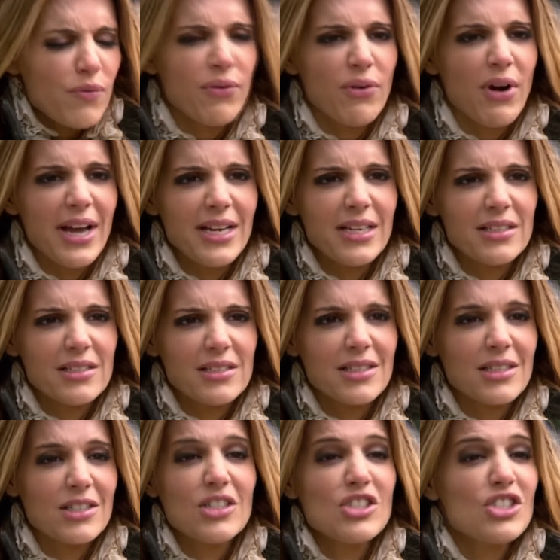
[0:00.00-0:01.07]
frightened
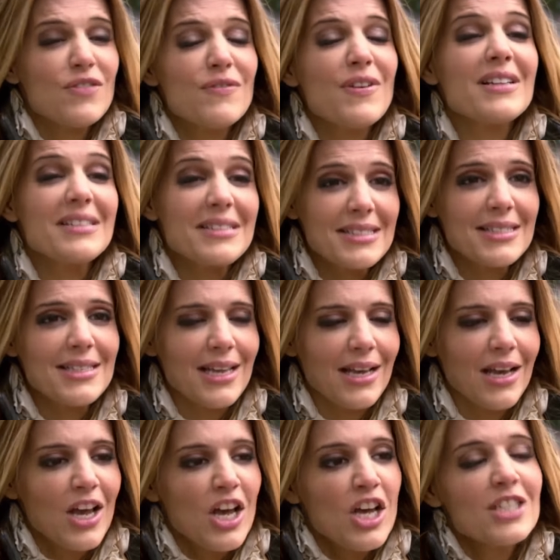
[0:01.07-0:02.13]
that she felt
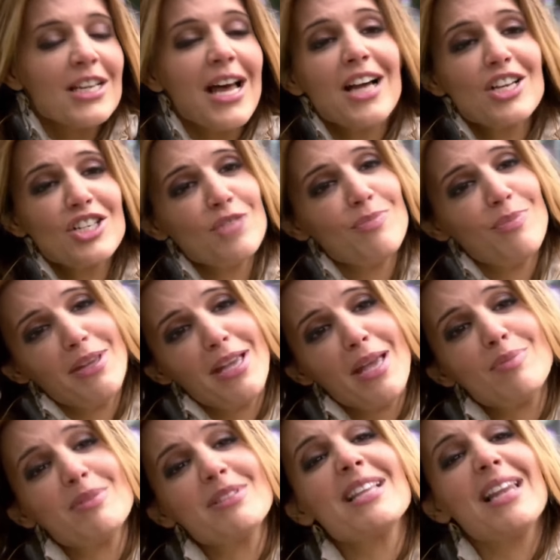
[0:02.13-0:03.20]
sick to actually being
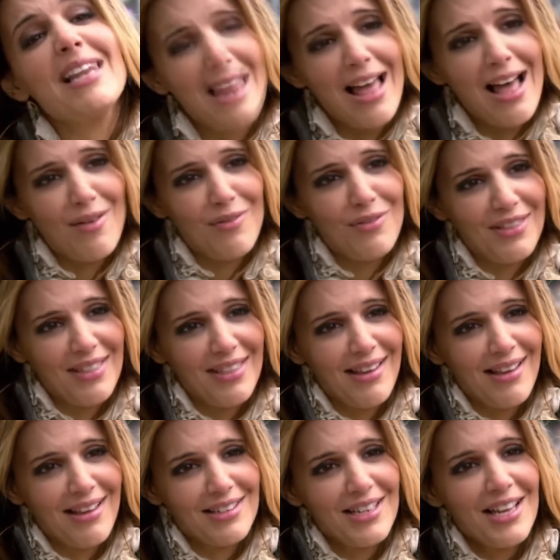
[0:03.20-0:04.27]
able to laugh at
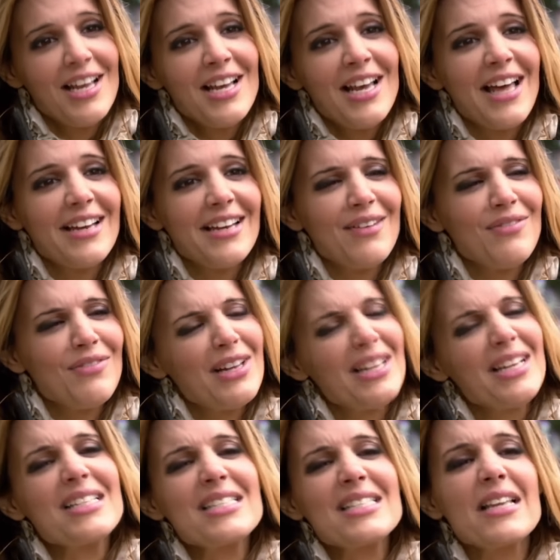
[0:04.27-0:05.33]
the end and
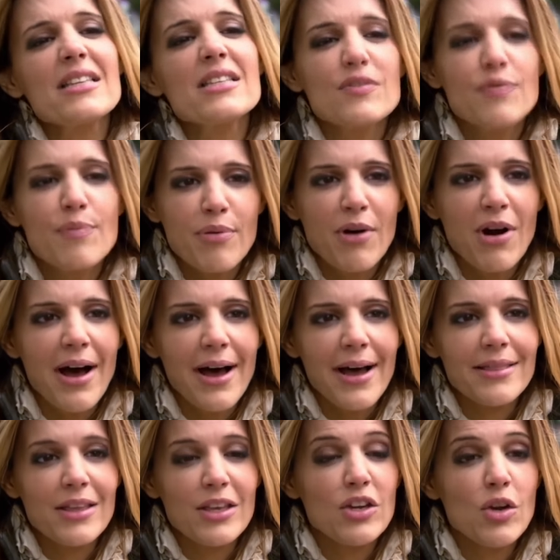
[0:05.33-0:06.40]
feeling a sense of
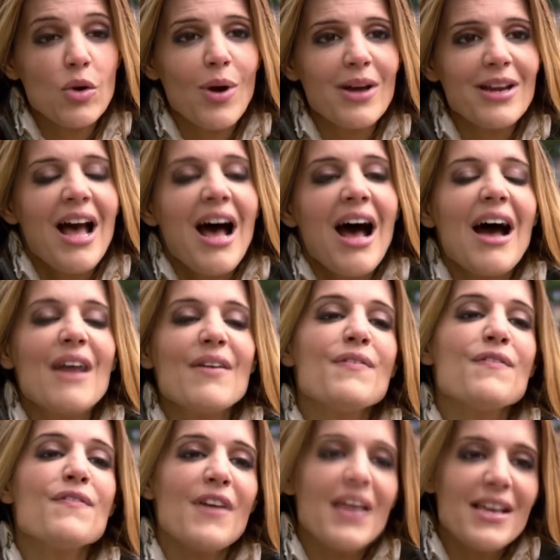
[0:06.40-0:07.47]
pride that, you know what, I've
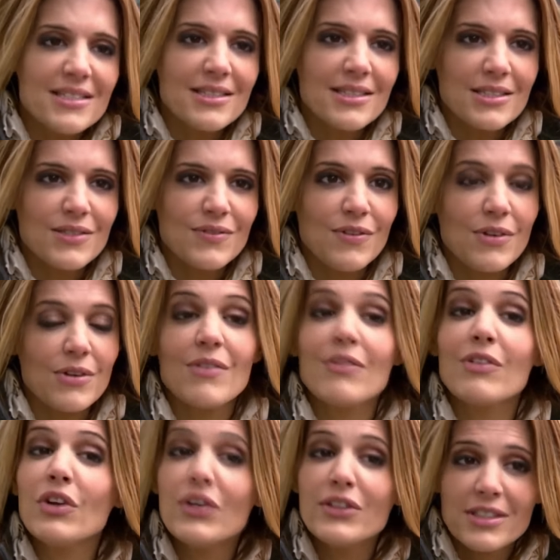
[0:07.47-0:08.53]
faced this fear,
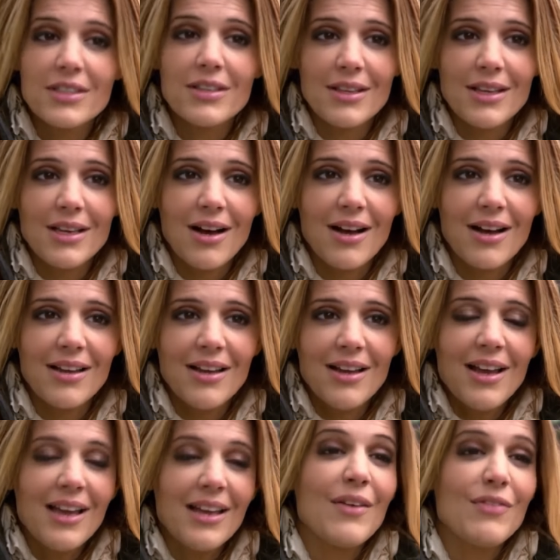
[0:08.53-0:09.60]
I've looked it in the eye,
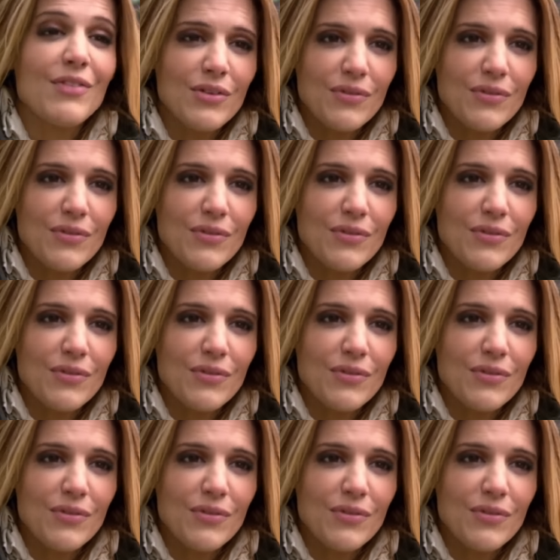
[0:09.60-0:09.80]
and I've